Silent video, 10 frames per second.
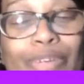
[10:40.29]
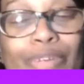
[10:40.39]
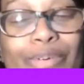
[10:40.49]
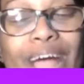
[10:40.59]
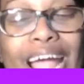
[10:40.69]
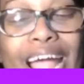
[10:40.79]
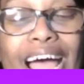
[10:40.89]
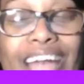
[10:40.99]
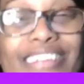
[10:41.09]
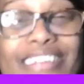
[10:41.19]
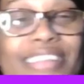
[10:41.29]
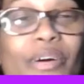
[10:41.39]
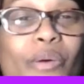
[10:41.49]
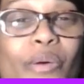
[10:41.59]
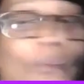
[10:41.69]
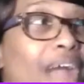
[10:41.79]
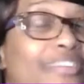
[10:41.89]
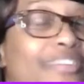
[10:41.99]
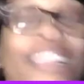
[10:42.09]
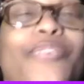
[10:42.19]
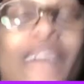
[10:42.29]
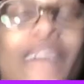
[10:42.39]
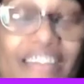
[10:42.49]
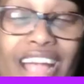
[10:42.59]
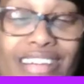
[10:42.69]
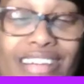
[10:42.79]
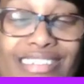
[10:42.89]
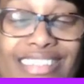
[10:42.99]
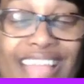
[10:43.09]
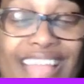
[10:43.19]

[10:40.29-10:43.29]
I'm cool. I got honor. So why wouldn't you have honor?